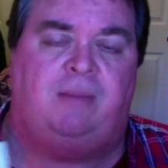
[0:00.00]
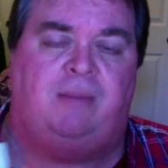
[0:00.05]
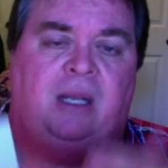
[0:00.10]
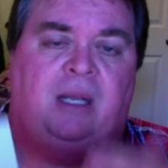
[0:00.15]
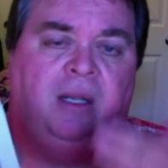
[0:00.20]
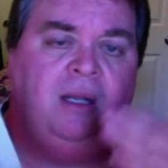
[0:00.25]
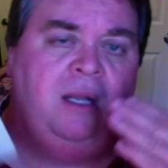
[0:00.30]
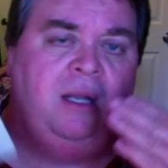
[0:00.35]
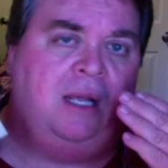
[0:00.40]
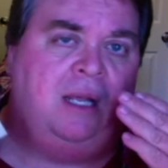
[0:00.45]
I
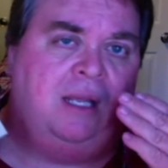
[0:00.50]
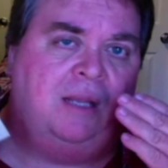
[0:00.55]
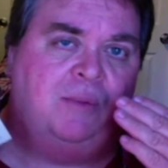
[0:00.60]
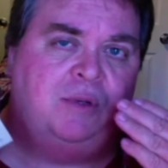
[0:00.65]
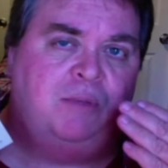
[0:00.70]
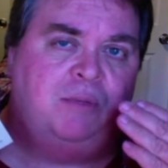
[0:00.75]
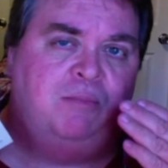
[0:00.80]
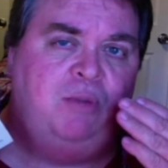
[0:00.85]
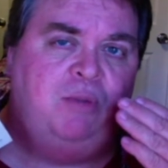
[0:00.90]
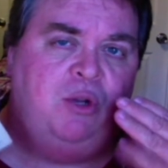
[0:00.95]
mean, it
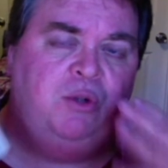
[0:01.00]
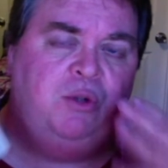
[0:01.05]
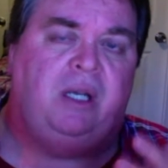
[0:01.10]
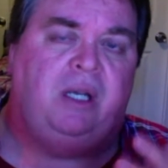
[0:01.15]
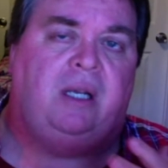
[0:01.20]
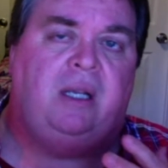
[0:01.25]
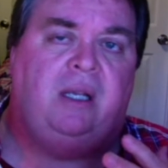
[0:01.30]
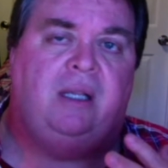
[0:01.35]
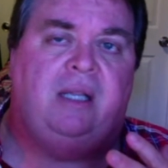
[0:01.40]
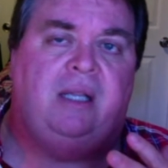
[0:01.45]
was
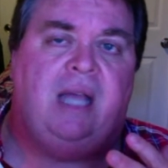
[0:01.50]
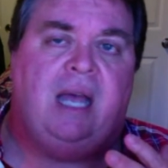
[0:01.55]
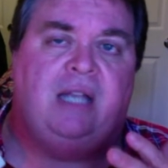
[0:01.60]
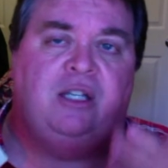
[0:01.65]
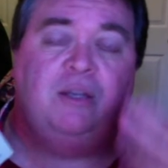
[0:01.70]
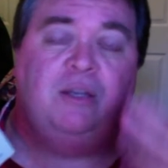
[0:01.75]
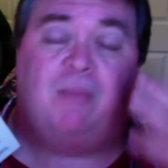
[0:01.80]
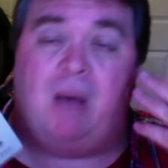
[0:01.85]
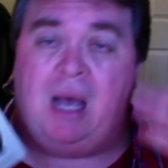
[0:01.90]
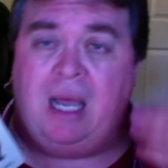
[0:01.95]
music that,
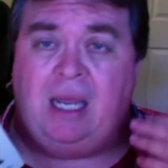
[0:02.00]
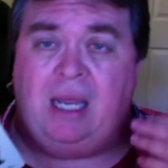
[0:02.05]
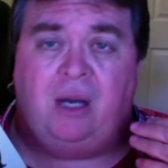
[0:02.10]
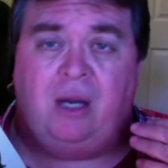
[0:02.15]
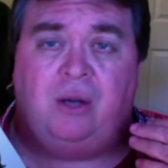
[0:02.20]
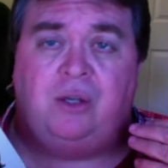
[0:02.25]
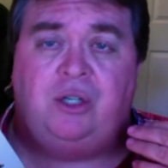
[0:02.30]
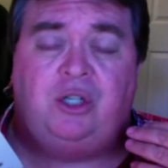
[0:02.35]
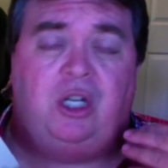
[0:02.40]
to my ears,